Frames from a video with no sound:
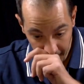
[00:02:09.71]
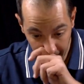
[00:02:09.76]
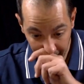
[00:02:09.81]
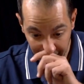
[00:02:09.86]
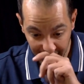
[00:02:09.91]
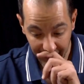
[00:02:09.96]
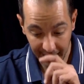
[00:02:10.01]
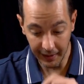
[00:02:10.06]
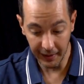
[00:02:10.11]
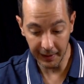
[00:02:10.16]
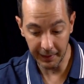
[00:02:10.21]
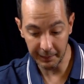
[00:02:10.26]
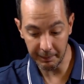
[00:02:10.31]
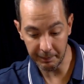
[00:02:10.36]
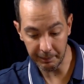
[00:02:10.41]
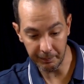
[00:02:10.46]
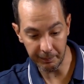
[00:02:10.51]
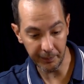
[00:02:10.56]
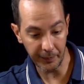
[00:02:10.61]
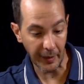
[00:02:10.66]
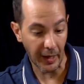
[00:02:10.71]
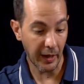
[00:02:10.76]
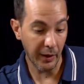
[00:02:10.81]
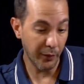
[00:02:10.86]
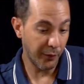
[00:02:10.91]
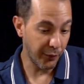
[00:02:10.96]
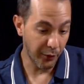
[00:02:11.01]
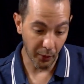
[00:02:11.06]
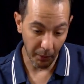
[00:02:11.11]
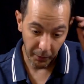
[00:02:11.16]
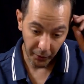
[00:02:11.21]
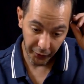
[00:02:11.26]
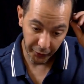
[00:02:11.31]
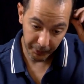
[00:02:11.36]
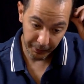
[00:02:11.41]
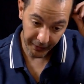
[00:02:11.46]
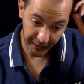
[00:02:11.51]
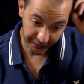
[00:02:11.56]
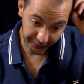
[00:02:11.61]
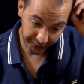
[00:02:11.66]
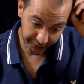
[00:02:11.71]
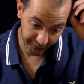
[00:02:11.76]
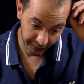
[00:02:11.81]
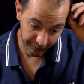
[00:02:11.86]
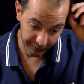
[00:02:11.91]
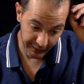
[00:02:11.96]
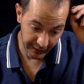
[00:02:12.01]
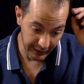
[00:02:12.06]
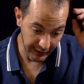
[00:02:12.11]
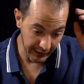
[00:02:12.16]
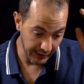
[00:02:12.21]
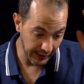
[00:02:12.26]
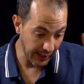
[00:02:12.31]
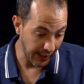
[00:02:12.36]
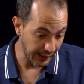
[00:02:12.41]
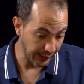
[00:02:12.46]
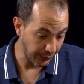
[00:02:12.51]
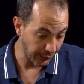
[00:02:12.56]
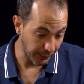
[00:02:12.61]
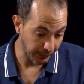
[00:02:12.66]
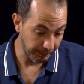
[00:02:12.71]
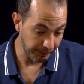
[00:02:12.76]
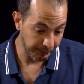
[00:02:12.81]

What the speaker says: and for most parts of the Iaito.